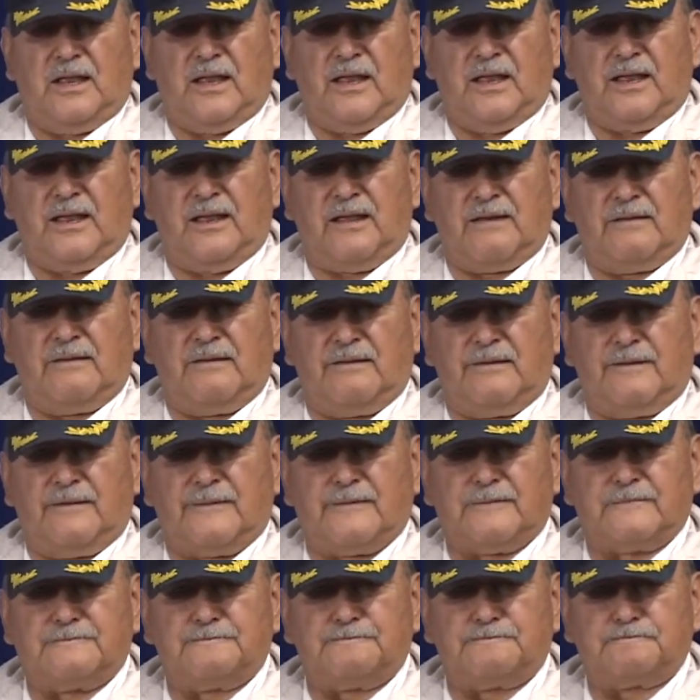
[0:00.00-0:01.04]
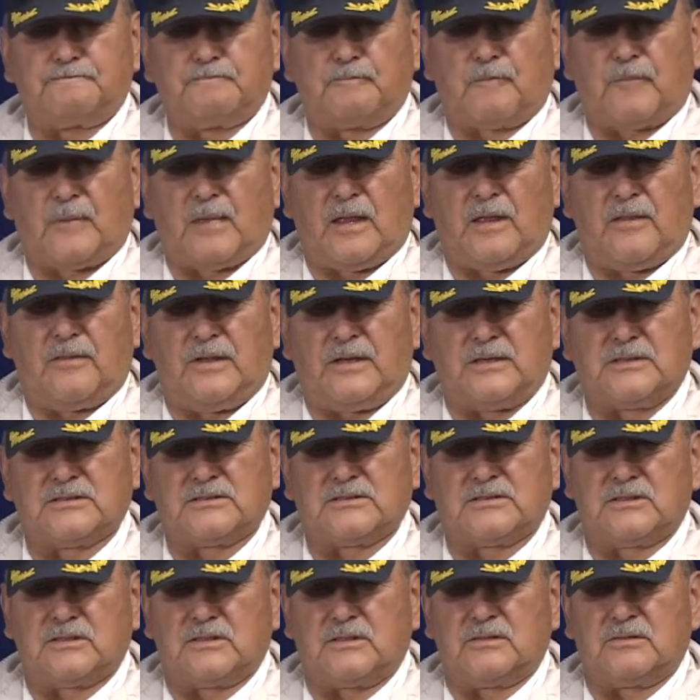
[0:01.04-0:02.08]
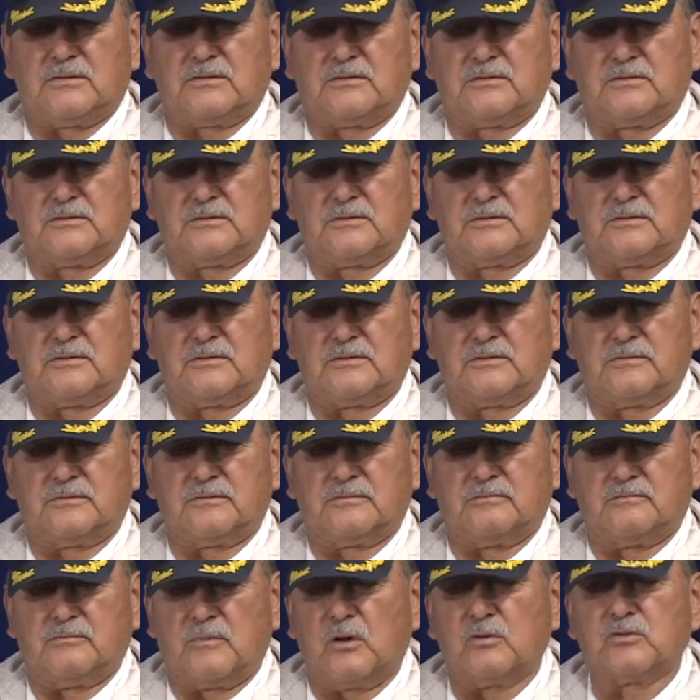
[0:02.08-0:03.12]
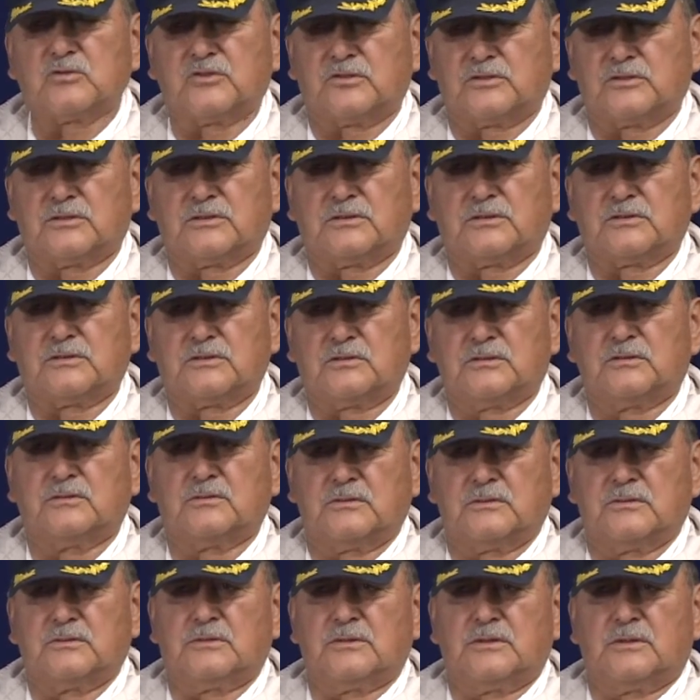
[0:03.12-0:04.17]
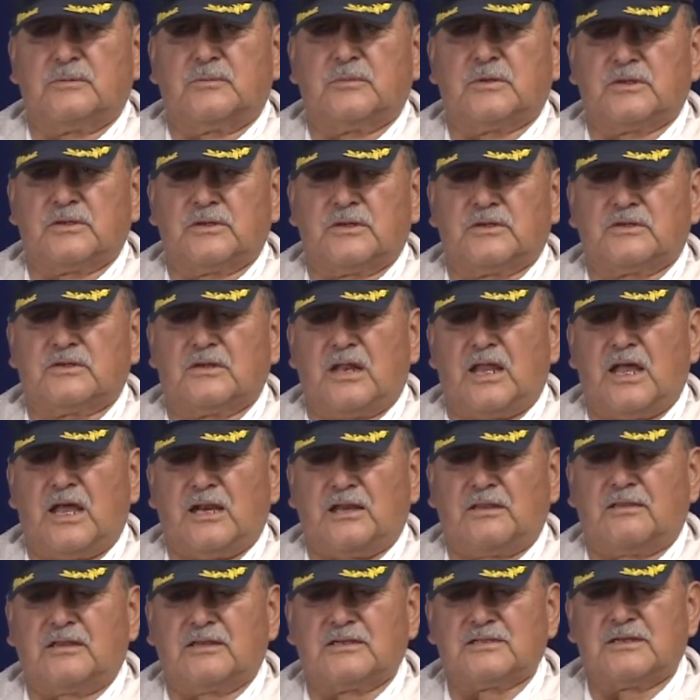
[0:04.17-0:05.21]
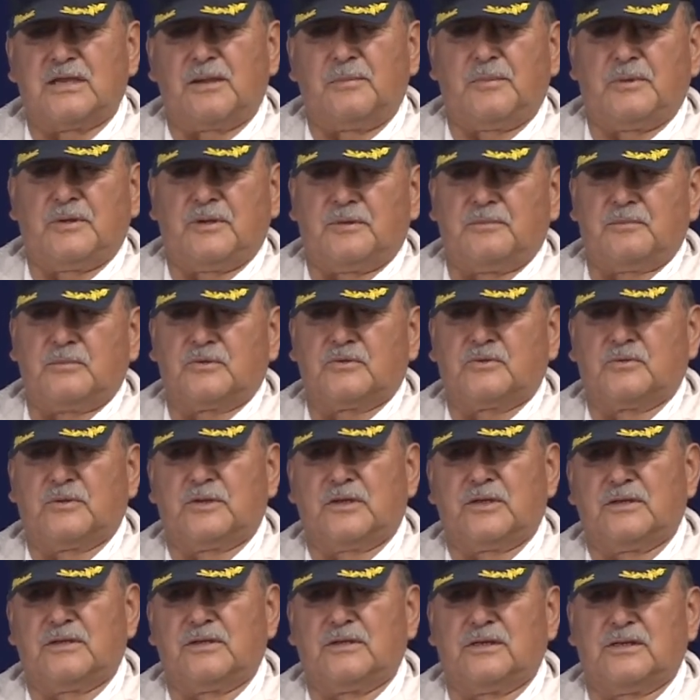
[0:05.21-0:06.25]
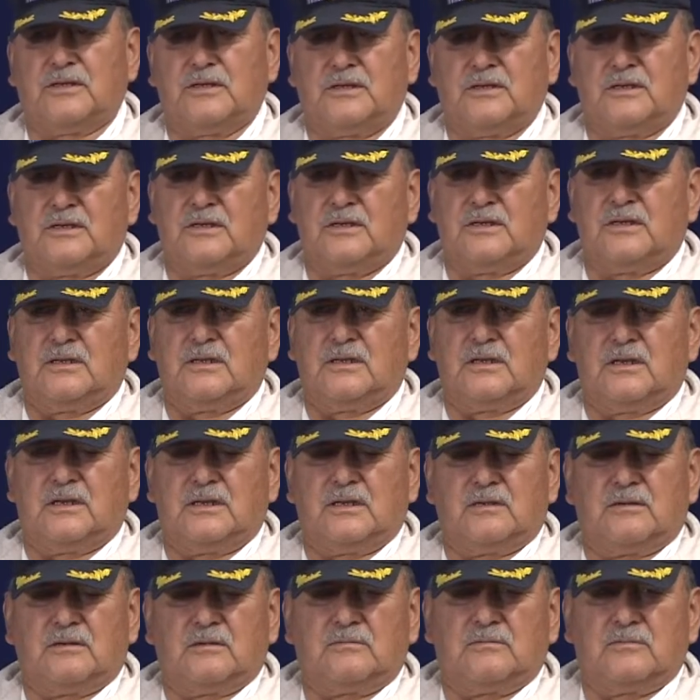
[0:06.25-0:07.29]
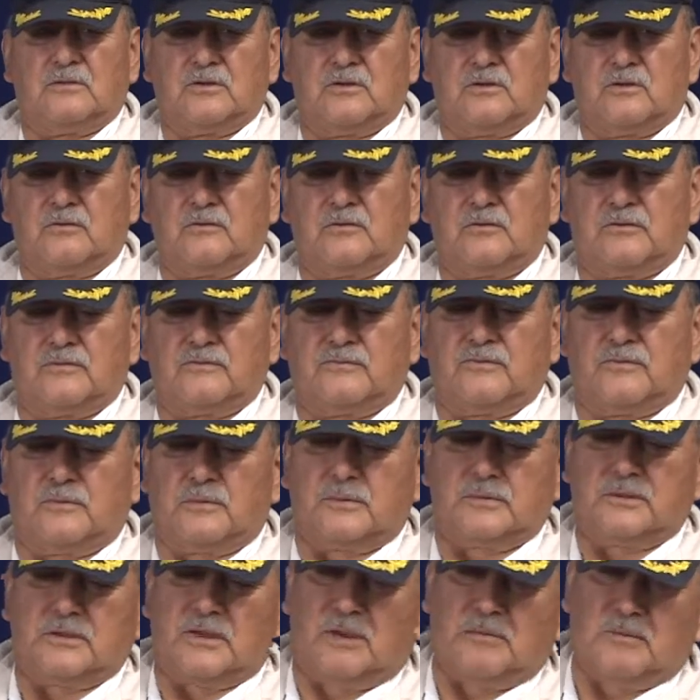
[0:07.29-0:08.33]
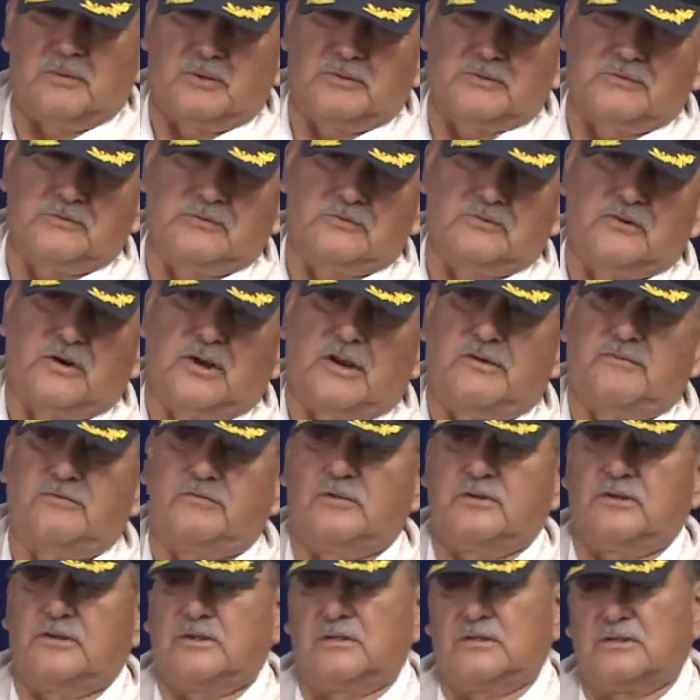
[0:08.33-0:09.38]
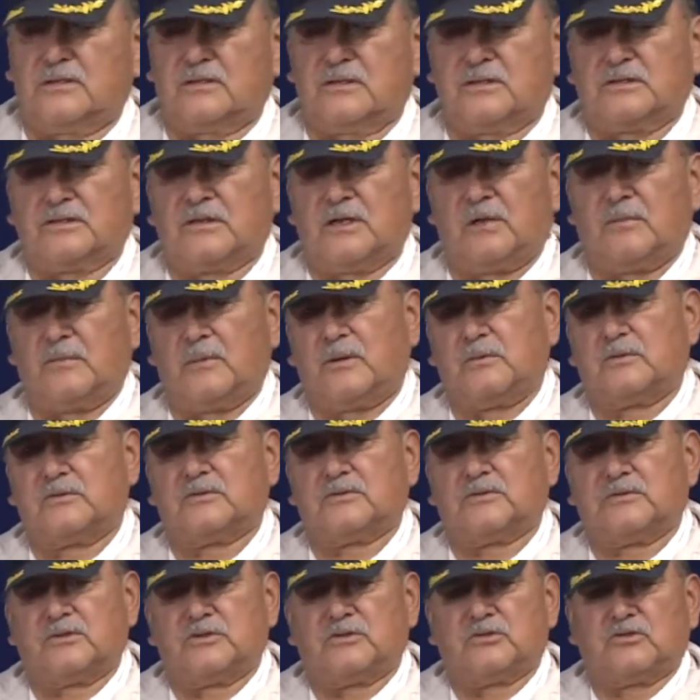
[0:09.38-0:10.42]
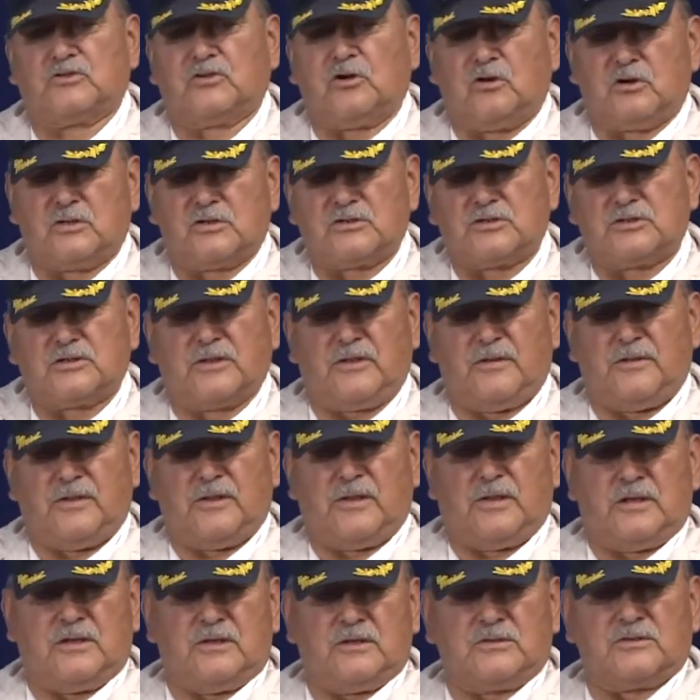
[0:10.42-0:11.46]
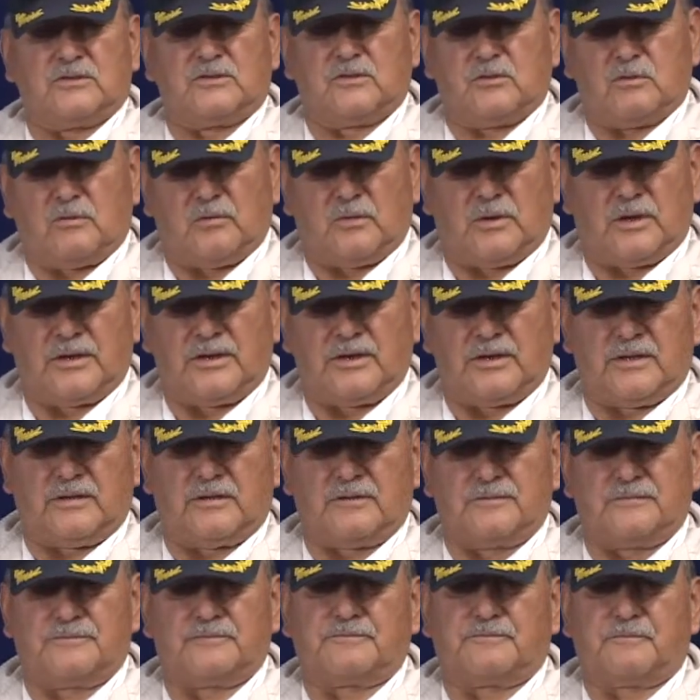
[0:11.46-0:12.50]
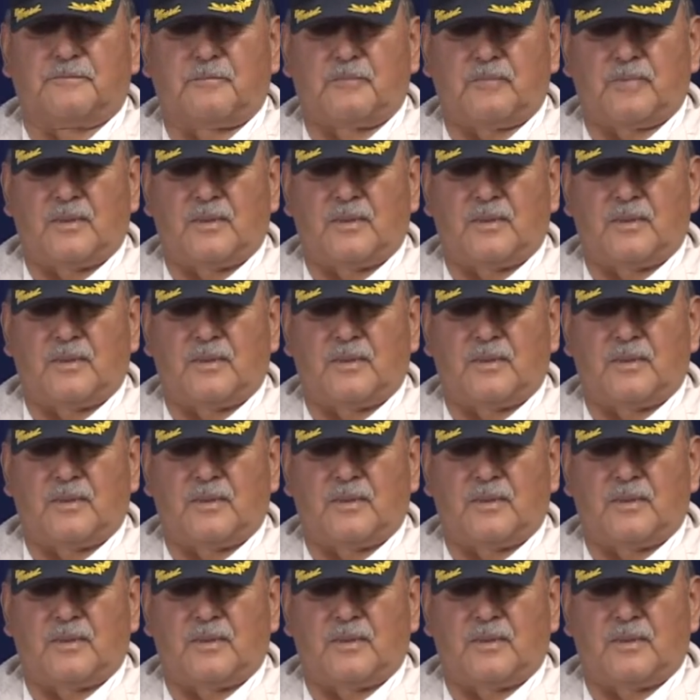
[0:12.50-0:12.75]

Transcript: And um, that's uh, most of the, there's a lot of things happen in between and you know, from the time I was drafted until the time I was discharged. So I, um,